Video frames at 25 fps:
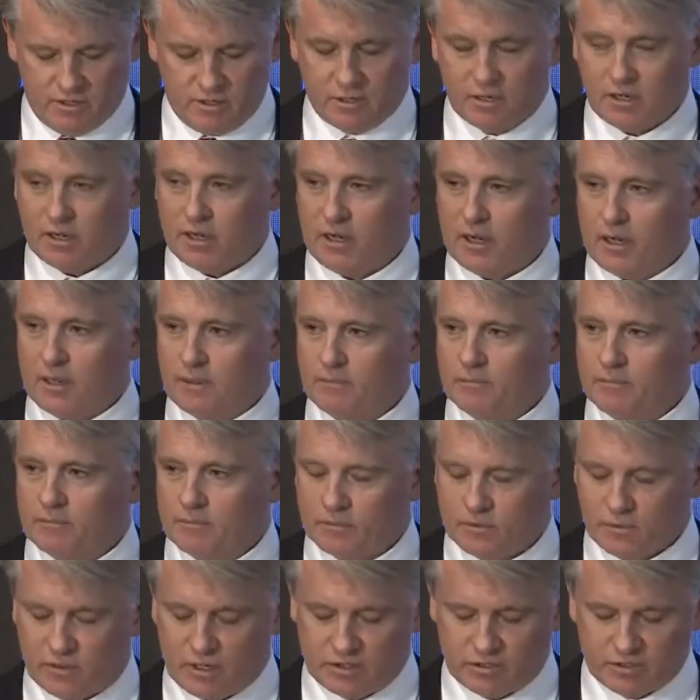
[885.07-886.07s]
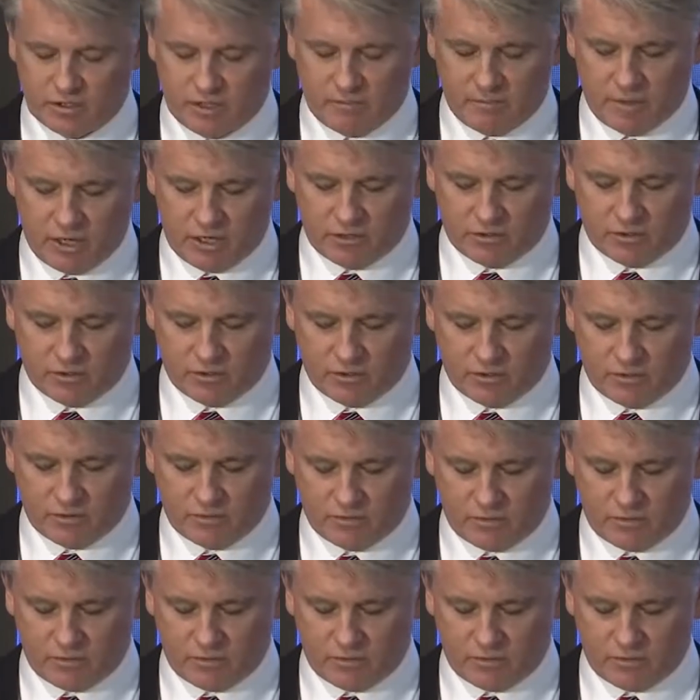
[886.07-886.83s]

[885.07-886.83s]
They're actually a major,